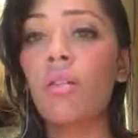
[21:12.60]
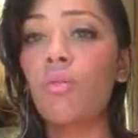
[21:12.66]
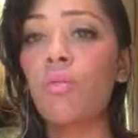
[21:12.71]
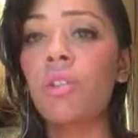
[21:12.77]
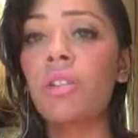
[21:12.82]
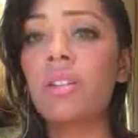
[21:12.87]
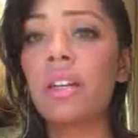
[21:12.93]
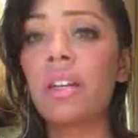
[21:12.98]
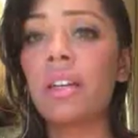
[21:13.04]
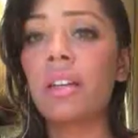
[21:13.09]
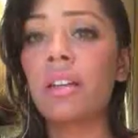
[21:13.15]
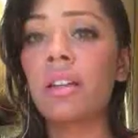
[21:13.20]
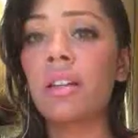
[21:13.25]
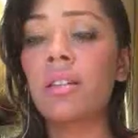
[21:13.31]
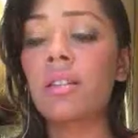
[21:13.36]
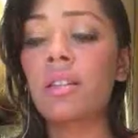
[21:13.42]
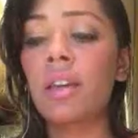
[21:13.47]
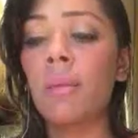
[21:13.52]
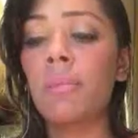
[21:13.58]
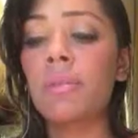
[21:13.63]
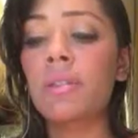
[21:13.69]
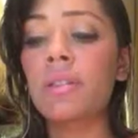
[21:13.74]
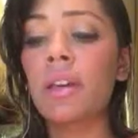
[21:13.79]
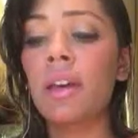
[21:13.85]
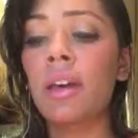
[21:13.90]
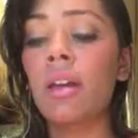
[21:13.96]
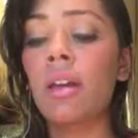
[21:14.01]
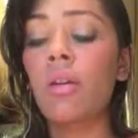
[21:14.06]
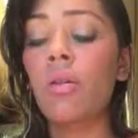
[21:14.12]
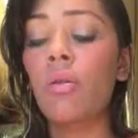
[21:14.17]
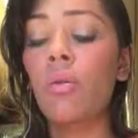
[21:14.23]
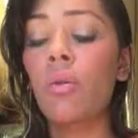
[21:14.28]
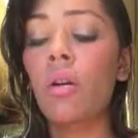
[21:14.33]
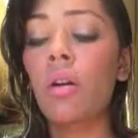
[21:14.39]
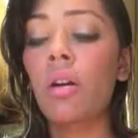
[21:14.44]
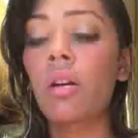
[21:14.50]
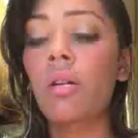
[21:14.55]
ridiculously upset,
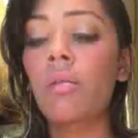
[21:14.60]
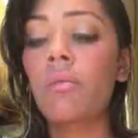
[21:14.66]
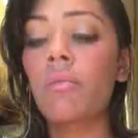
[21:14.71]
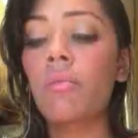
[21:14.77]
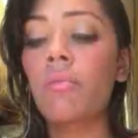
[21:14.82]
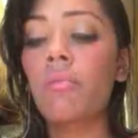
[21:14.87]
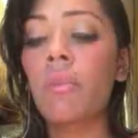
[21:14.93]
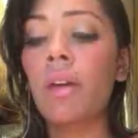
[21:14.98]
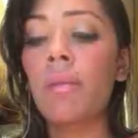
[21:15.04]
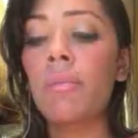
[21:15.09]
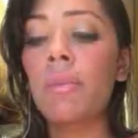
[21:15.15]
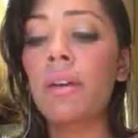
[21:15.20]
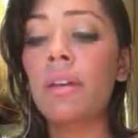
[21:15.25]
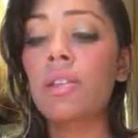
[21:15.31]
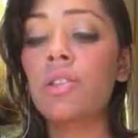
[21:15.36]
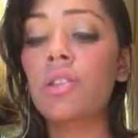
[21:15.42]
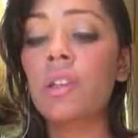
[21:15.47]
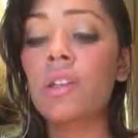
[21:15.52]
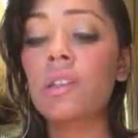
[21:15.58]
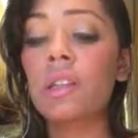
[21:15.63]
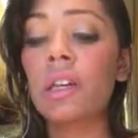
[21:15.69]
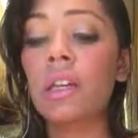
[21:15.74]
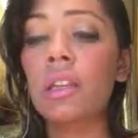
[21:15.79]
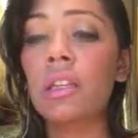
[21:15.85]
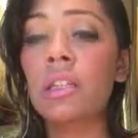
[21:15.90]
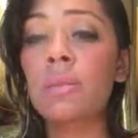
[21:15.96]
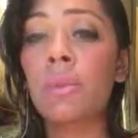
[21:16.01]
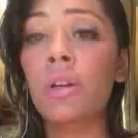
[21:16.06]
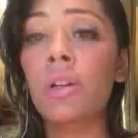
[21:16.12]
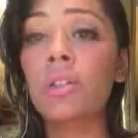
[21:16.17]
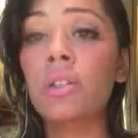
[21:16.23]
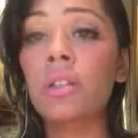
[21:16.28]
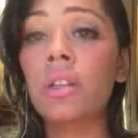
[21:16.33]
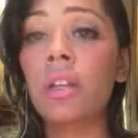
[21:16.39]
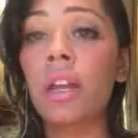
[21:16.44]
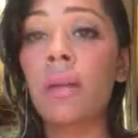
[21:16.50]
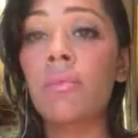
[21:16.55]
or maybe it's just that this
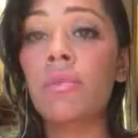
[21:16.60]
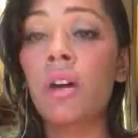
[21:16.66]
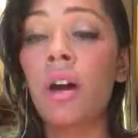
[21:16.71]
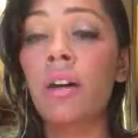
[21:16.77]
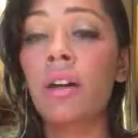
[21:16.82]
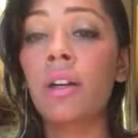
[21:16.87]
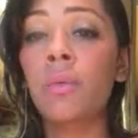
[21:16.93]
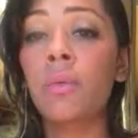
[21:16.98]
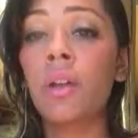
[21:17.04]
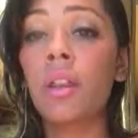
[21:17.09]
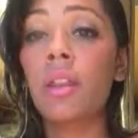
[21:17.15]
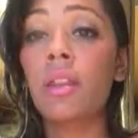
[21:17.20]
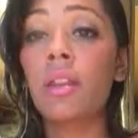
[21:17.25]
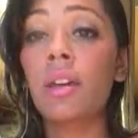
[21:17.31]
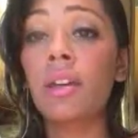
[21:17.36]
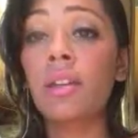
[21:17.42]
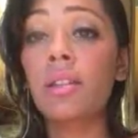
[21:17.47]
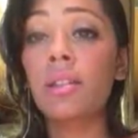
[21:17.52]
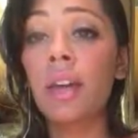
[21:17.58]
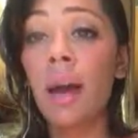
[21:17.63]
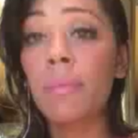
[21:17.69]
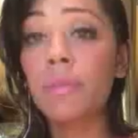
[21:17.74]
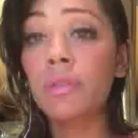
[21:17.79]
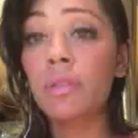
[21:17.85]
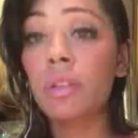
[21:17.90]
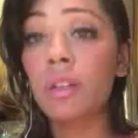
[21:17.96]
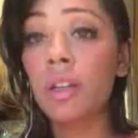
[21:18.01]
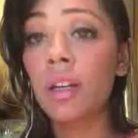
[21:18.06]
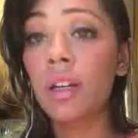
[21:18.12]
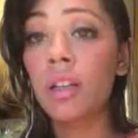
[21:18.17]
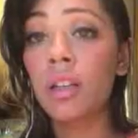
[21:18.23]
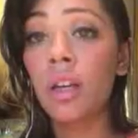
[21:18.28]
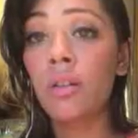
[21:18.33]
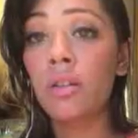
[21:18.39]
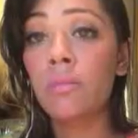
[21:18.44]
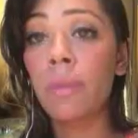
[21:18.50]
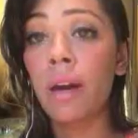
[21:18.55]
person that I'm talking with is absolutely
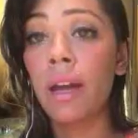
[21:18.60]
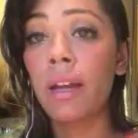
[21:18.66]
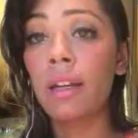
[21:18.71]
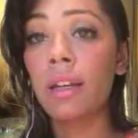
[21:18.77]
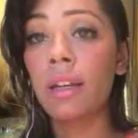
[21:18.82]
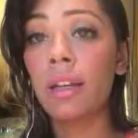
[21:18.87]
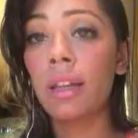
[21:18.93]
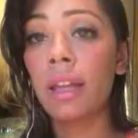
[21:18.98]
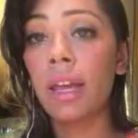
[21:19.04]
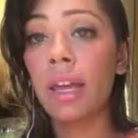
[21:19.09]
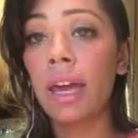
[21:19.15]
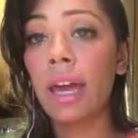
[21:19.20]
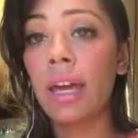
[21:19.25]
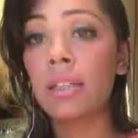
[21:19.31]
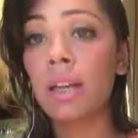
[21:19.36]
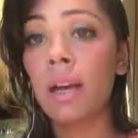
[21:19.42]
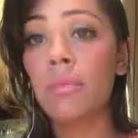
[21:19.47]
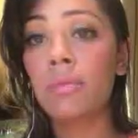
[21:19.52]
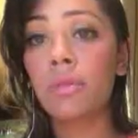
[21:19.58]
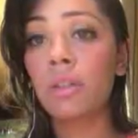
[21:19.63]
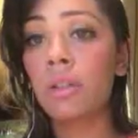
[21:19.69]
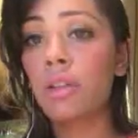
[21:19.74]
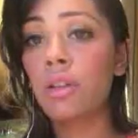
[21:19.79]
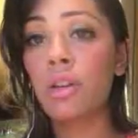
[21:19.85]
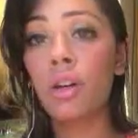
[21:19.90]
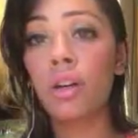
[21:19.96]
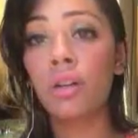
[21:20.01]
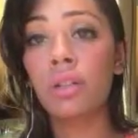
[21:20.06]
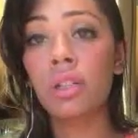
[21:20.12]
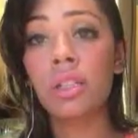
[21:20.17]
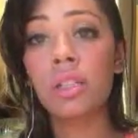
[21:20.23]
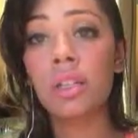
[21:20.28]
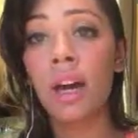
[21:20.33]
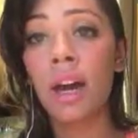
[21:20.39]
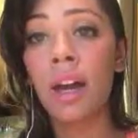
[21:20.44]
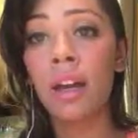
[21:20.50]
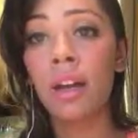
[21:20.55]
closed-minded, like has absolutely no
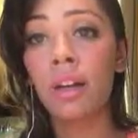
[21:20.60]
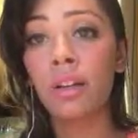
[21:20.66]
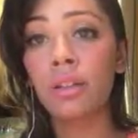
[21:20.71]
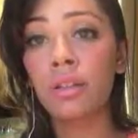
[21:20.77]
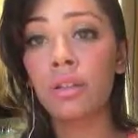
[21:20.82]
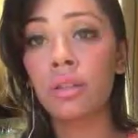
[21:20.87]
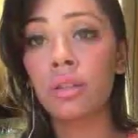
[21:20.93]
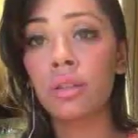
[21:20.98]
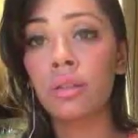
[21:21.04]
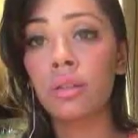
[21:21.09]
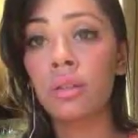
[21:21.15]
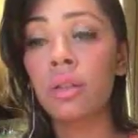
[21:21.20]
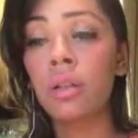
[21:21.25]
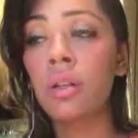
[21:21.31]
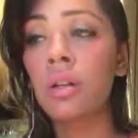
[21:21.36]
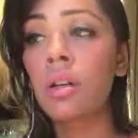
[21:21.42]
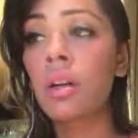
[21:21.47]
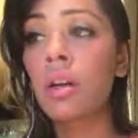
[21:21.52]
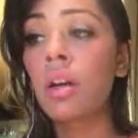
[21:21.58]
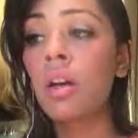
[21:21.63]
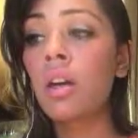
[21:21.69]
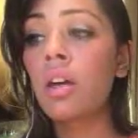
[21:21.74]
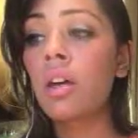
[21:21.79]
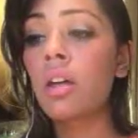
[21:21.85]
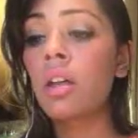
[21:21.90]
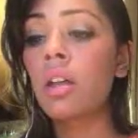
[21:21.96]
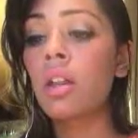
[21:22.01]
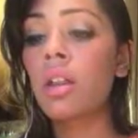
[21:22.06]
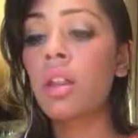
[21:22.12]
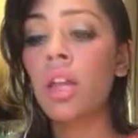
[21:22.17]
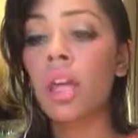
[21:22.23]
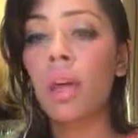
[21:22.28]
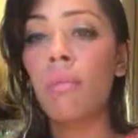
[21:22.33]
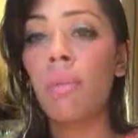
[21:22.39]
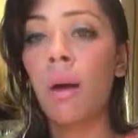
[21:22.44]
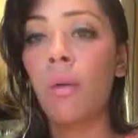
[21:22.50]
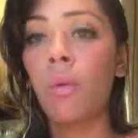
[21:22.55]
desire to
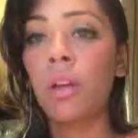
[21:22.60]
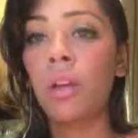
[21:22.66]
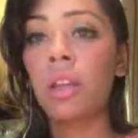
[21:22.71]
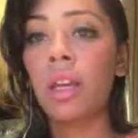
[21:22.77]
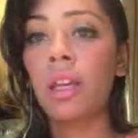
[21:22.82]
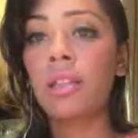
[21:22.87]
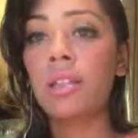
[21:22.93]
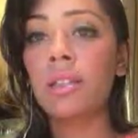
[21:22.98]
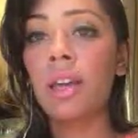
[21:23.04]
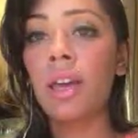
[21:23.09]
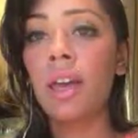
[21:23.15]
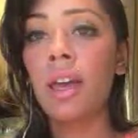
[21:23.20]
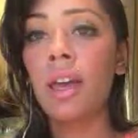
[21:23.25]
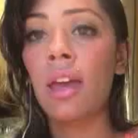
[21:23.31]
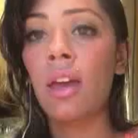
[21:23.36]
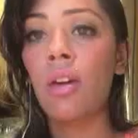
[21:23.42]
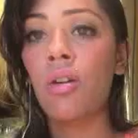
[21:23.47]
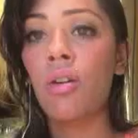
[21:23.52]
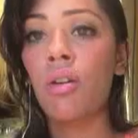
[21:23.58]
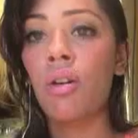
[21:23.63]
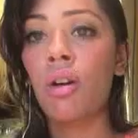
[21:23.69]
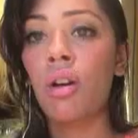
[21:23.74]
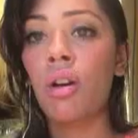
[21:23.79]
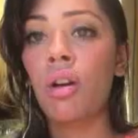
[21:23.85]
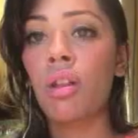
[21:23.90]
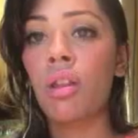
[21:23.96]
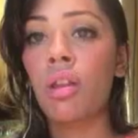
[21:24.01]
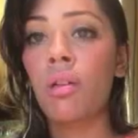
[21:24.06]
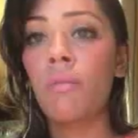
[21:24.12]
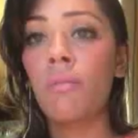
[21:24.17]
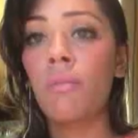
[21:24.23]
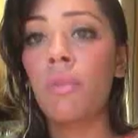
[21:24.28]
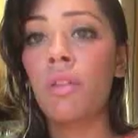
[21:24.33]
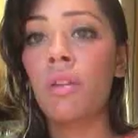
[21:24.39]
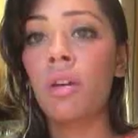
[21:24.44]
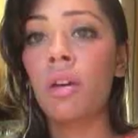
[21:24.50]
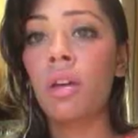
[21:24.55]
think about what they say, or
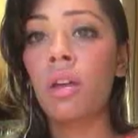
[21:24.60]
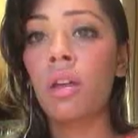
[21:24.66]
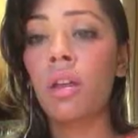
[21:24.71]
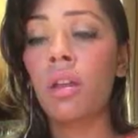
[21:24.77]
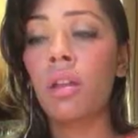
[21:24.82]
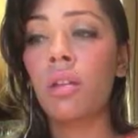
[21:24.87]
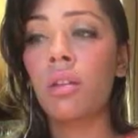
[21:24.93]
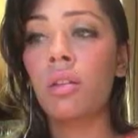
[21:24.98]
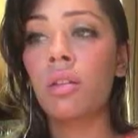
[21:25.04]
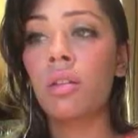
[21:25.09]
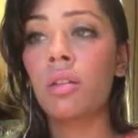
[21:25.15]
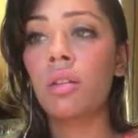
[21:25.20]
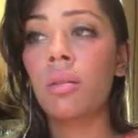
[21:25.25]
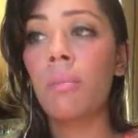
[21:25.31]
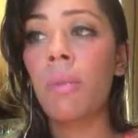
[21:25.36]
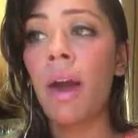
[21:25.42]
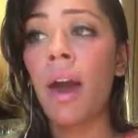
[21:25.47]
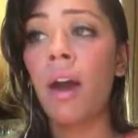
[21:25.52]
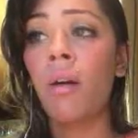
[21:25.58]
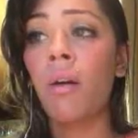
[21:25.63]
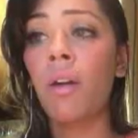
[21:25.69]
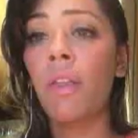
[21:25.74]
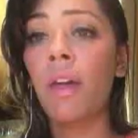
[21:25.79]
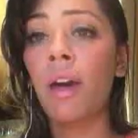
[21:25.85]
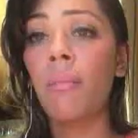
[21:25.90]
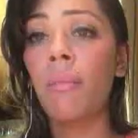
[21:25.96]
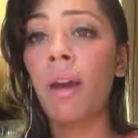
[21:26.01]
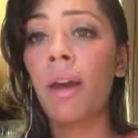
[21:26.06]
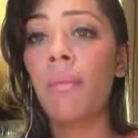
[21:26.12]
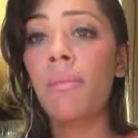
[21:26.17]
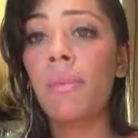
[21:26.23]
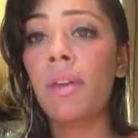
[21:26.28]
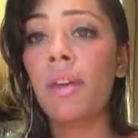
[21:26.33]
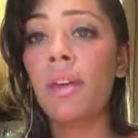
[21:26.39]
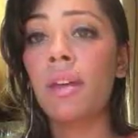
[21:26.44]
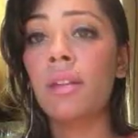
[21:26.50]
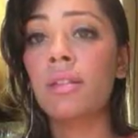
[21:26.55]
the power that might
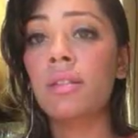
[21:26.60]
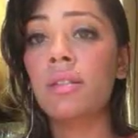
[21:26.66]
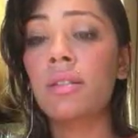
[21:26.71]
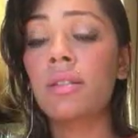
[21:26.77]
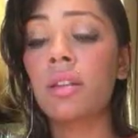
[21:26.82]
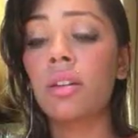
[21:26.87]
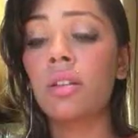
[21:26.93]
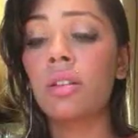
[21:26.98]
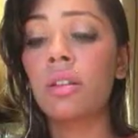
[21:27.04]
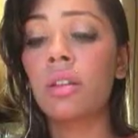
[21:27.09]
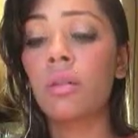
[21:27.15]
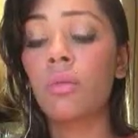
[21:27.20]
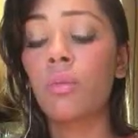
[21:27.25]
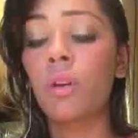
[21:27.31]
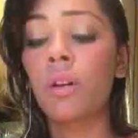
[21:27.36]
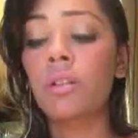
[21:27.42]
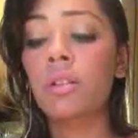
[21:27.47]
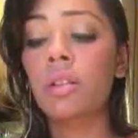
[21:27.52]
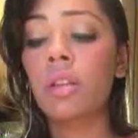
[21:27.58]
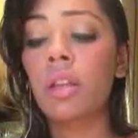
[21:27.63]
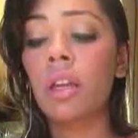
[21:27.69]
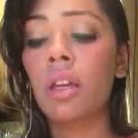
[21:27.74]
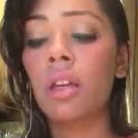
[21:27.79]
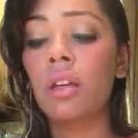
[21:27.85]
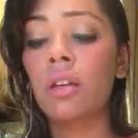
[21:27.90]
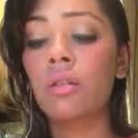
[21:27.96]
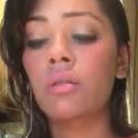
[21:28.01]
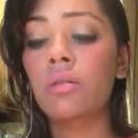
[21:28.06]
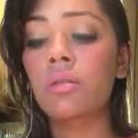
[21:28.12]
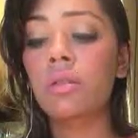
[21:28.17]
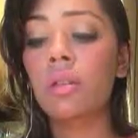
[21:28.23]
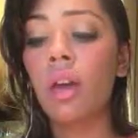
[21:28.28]
be instilled in the words that they use.